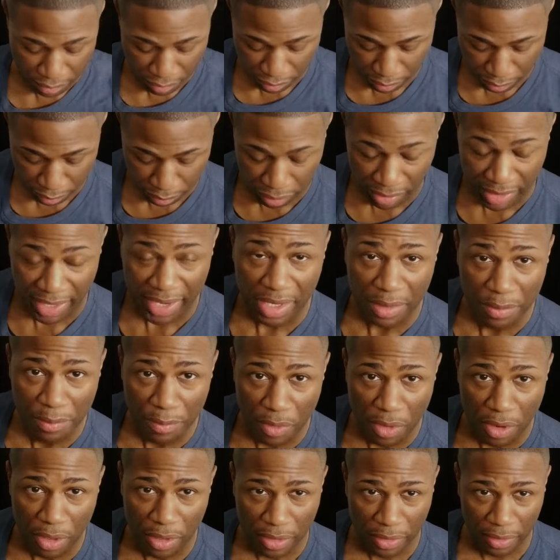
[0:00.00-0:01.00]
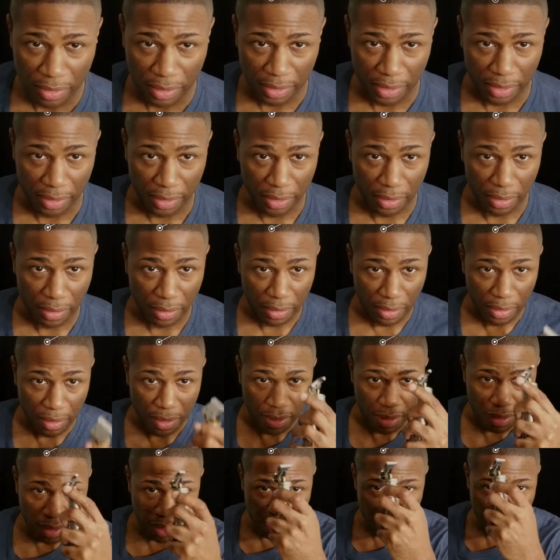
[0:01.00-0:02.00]
black marker there,
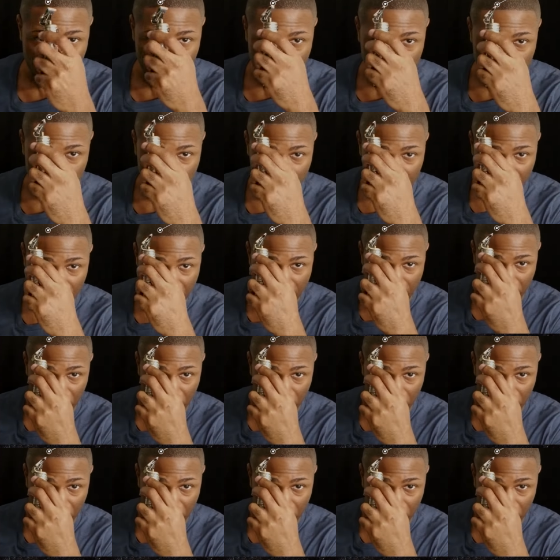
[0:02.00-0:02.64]
and then I